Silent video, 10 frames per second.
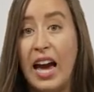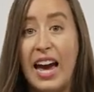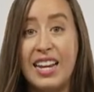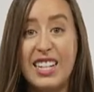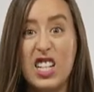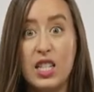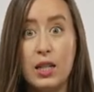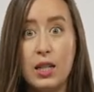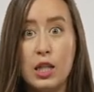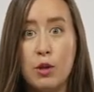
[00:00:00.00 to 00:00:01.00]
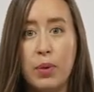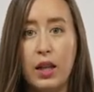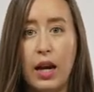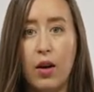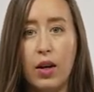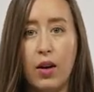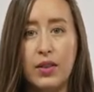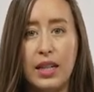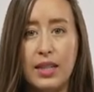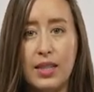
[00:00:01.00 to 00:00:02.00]
and it doesn't spill out on
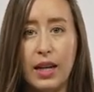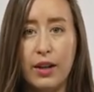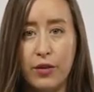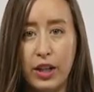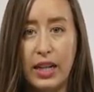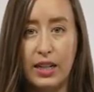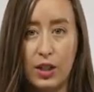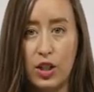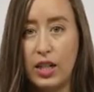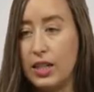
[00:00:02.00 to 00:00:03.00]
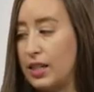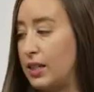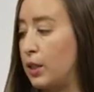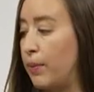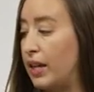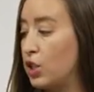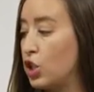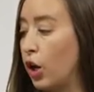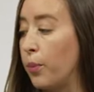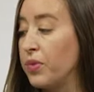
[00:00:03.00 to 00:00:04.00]
the inside of your canister because that's a mess.
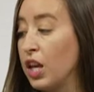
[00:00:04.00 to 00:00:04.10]
So